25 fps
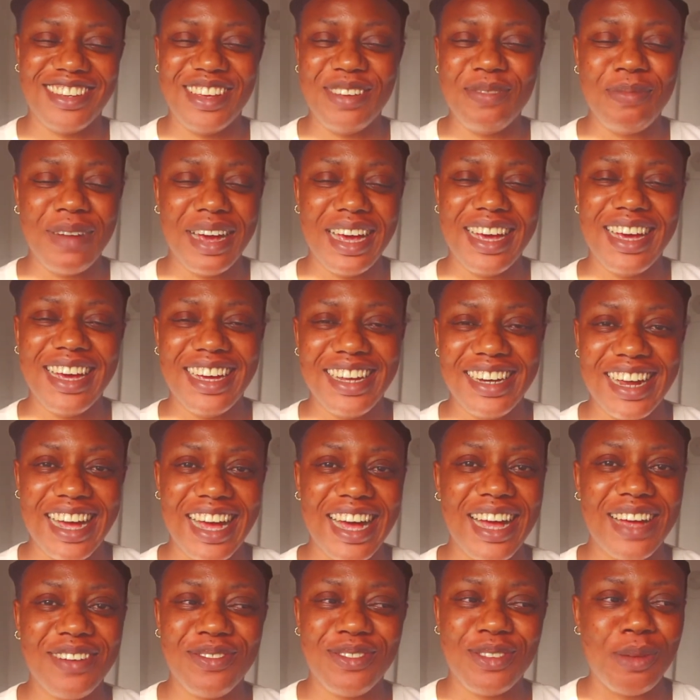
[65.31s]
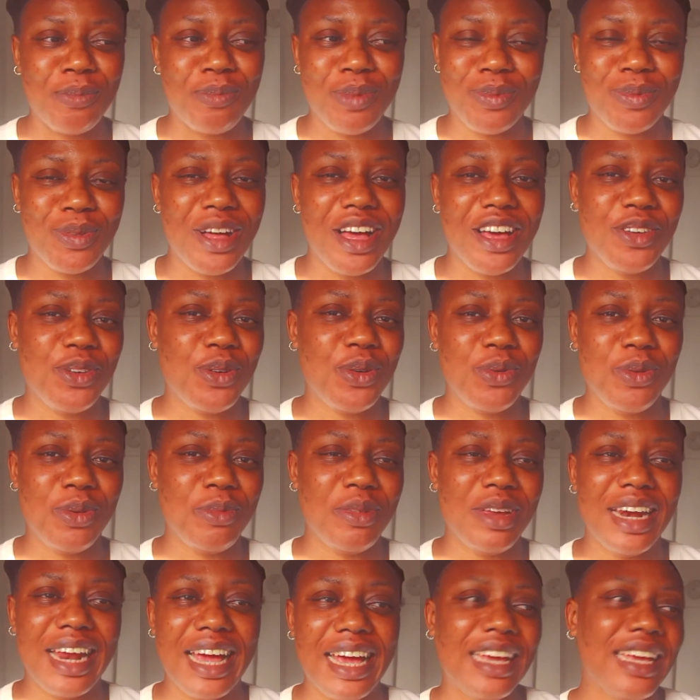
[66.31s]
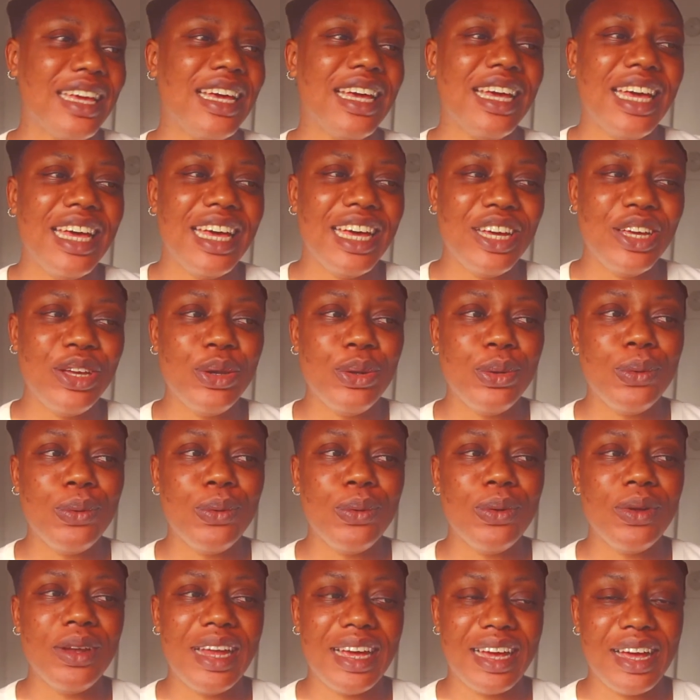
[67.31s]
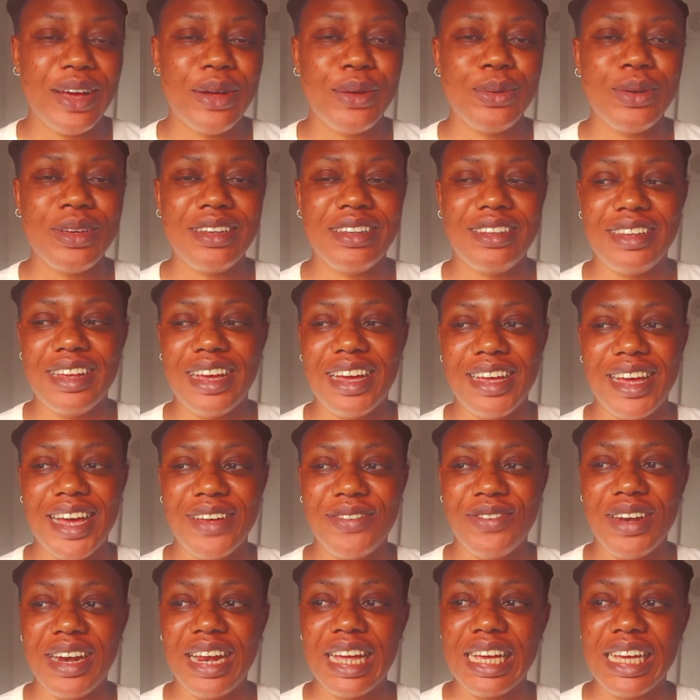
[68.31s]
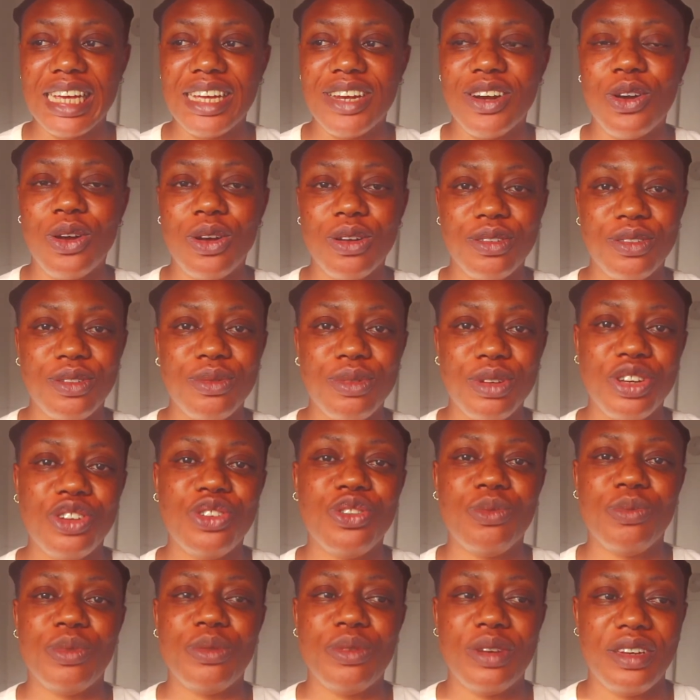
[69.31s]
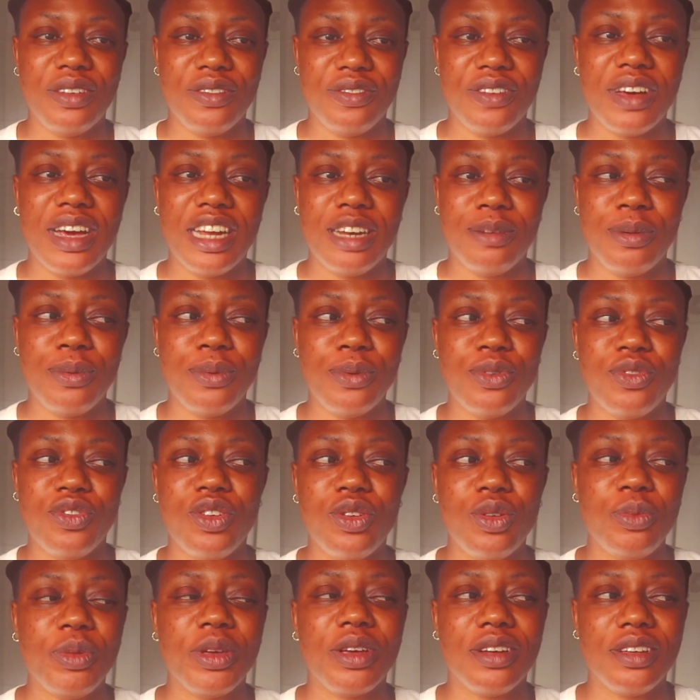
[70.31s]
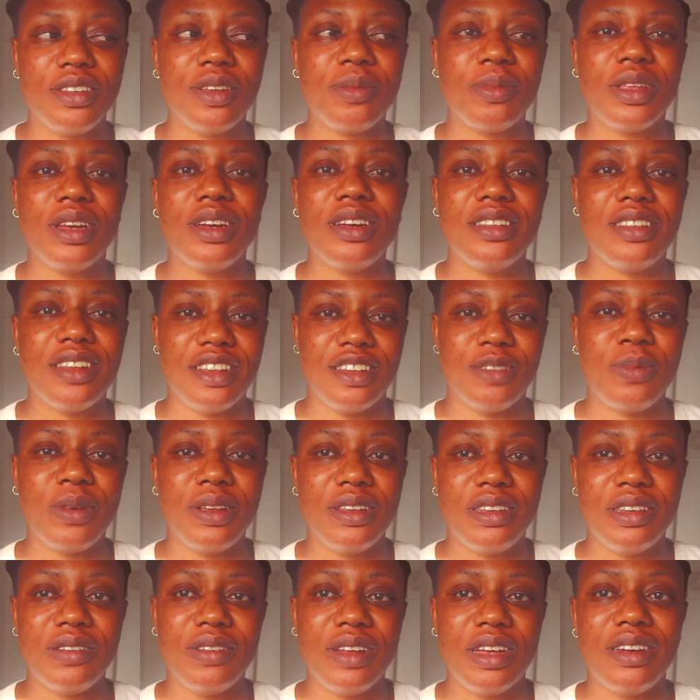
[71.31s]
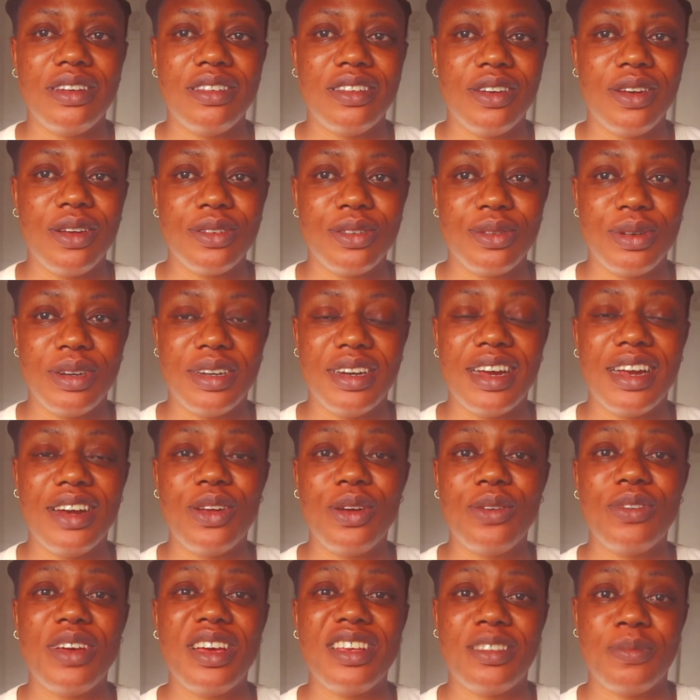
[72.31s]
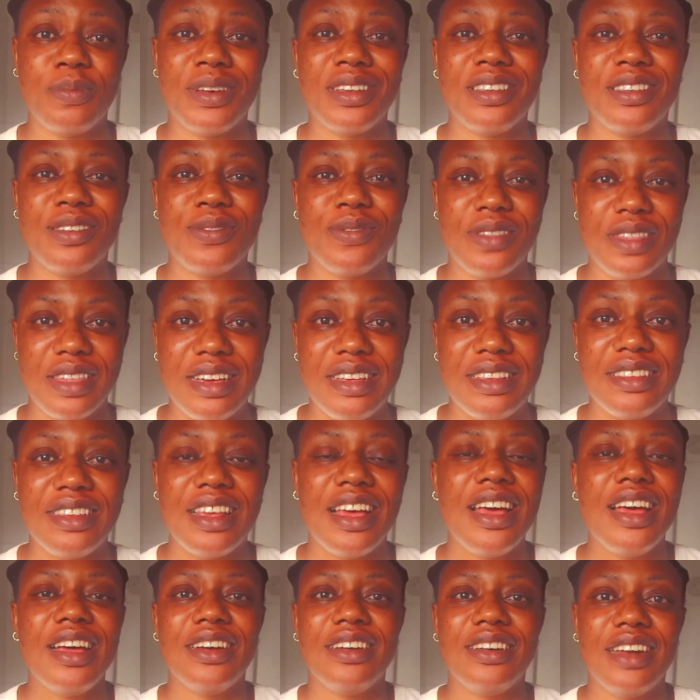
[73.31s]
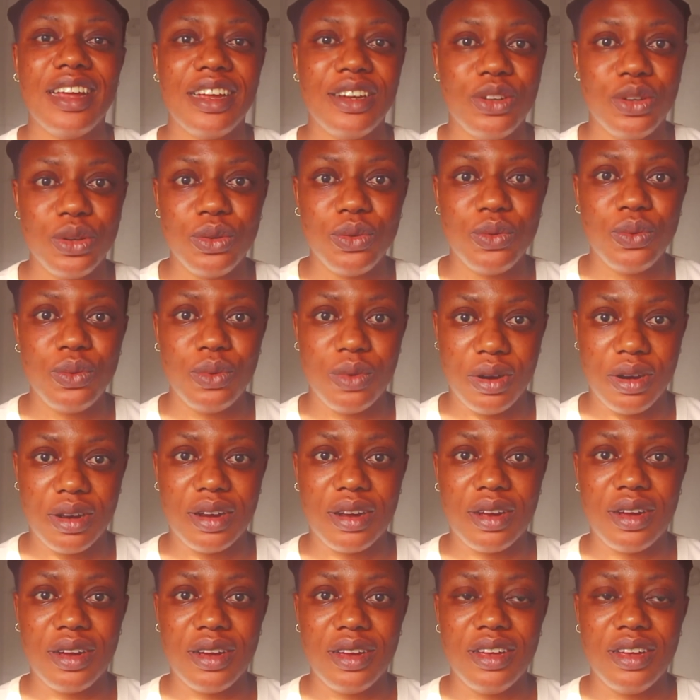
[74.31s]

In my head, I have some people argue with me, like, you know, like I always say, I feel like luxury should be defined. You feel because something is expensive, then it's luxury. There are a lot of expensive things that don't work.